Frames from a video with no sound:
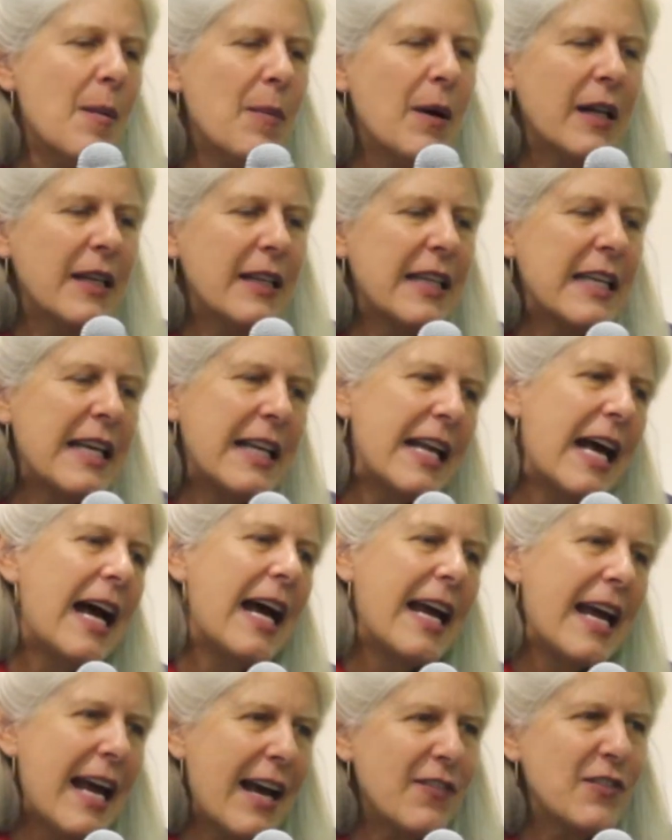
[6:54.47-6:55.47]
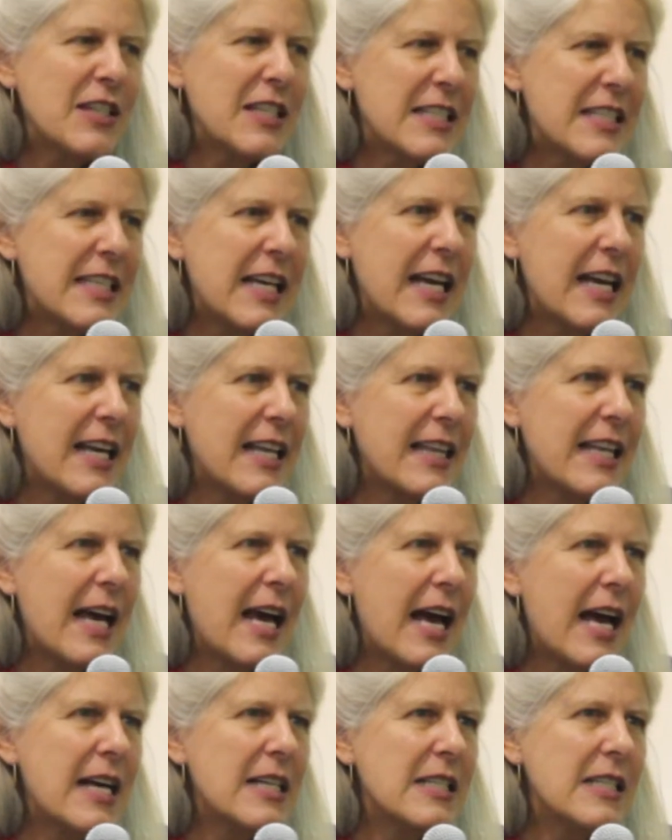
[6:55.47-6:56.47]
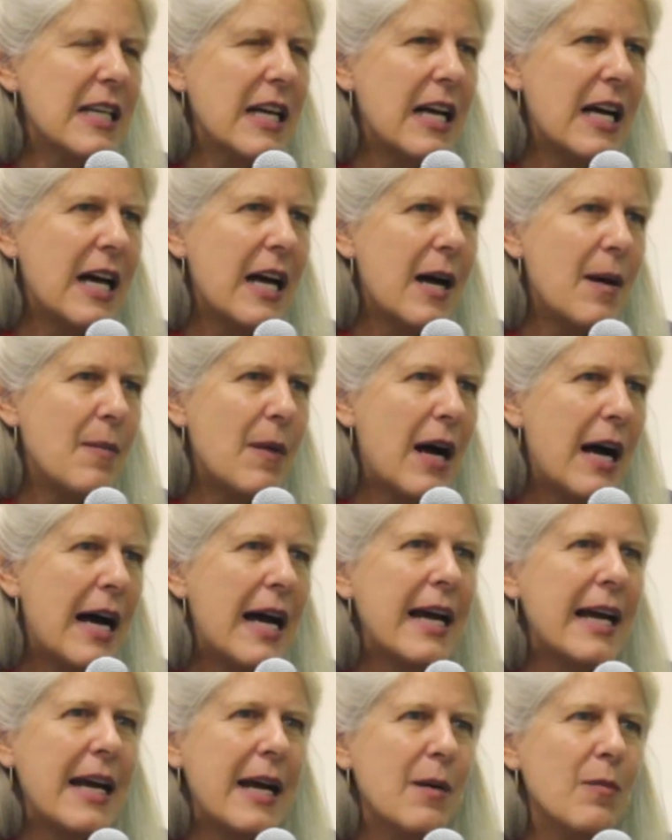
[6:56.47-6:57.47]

But then I have to say that I